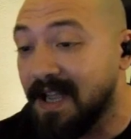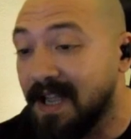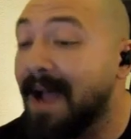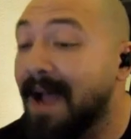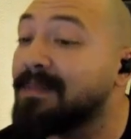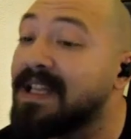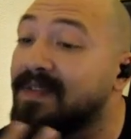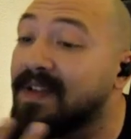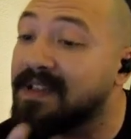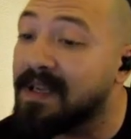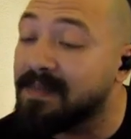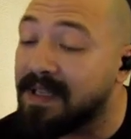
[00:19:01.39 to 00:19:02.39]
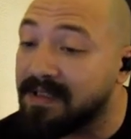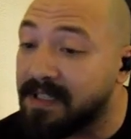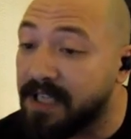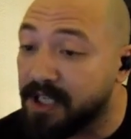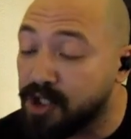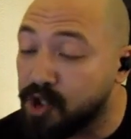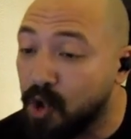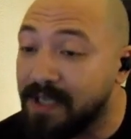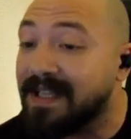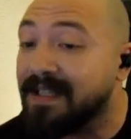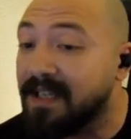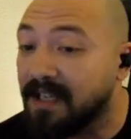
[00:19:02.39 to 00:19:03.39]
I'm leaving them the choice
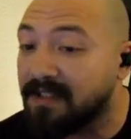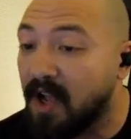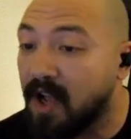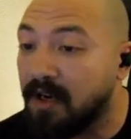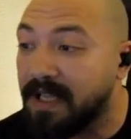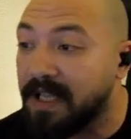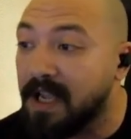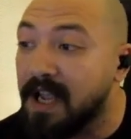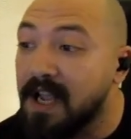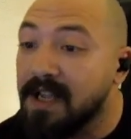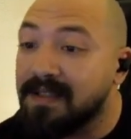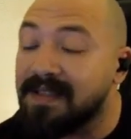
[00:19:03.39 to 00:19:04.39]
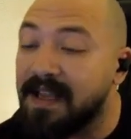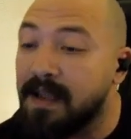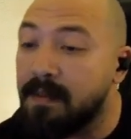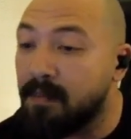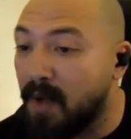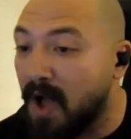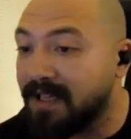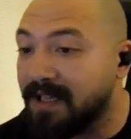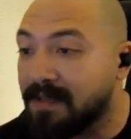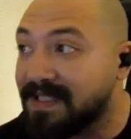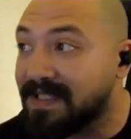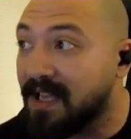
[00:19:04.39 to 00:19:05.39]
and the autonomy to embody
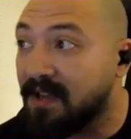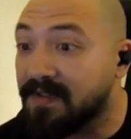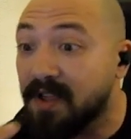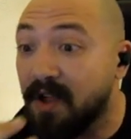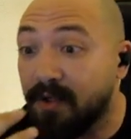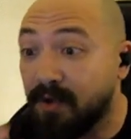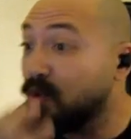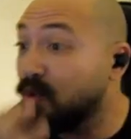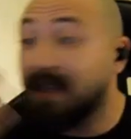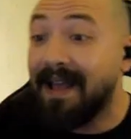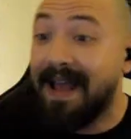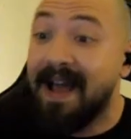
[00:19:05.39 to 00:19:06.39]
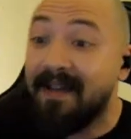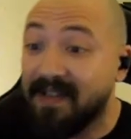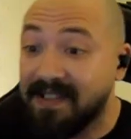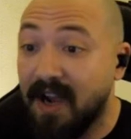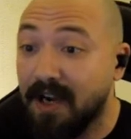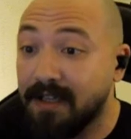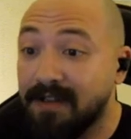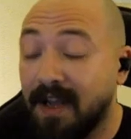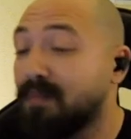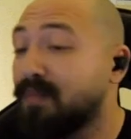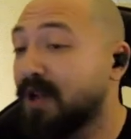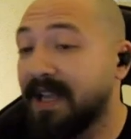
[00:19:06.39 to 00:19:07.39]
themselves through that avatar that
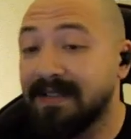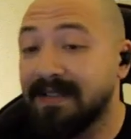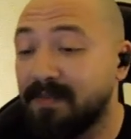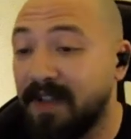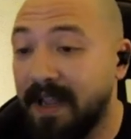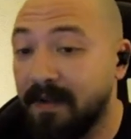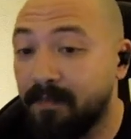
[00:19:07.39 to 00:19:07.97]
I'm putting into play.